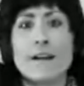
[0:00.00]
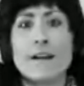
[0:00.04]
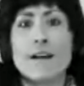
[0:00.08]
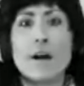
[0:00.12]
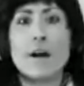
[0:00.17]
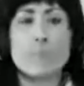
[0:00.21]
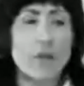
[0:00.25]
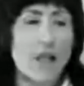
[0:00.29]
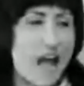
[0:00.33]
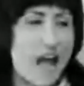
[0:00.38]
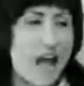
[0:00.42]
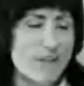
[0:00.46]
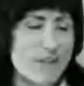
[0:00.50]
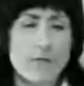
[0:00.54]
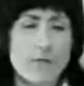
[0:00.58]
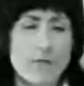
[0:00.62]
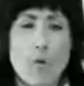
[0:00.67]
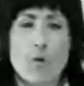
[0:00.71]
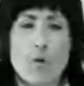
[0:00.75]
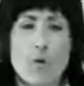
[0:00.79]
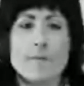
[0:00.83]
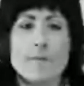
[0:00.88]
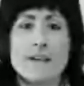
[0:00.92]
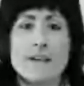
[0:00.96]
a
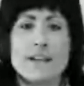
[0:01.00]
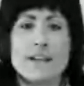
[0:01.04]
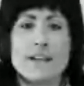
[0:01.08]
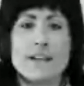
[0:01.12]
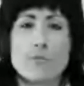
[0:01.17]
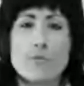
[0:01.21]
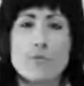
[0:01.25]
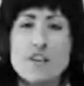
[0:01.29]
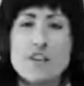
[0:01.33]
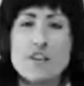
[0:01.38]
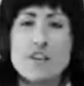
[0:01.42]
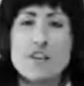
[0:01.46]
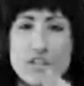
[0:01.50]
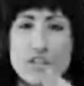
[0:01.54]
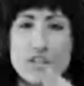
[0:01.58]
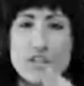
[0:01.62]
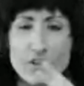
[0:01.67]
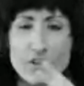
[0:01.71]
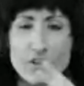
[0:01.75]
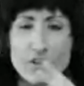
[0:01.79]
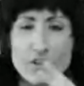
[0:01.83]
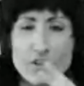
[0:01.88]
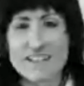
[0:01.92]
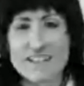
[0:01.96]
platform that we can
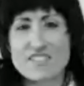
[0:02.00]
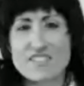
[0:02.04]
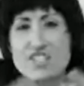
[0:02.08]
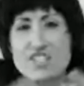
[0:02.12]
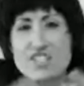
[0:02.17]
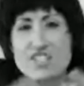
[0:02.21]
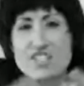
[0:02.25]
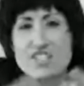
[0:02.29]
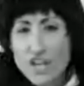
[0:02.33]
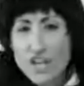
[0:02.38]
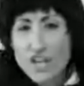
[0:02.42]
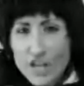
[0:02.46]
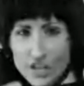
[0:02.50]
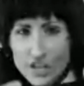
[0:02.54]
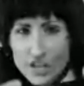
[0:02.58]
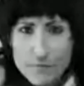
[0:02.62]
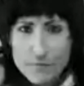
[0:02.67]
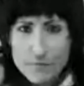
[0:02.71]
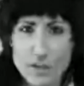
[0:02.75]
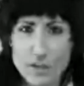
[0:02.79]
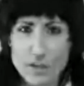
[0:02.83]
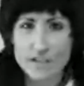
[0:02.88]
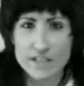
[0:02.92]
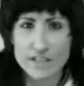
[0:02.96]
utilize to
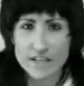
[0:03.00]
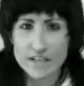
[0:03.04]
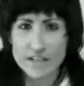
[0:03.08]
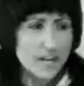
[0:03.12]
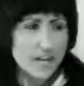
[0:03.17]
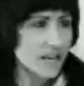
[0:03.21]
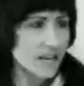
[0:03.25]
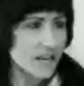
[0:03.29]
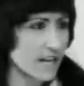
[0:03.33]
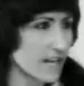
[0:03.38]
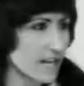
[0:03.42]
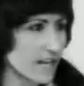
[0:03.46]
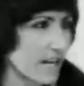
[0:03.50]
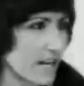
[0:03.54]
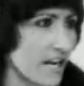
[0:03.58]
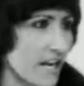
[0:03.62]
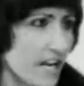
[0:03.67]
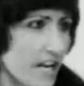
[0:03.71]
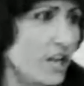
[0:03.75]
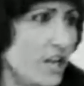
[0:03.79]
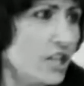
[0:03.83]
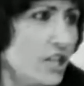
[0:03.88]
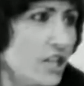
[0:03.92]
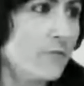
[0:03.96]
communicate.
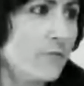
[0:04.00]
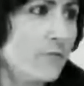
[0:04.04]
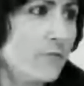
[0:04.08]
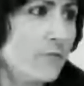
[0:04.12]
You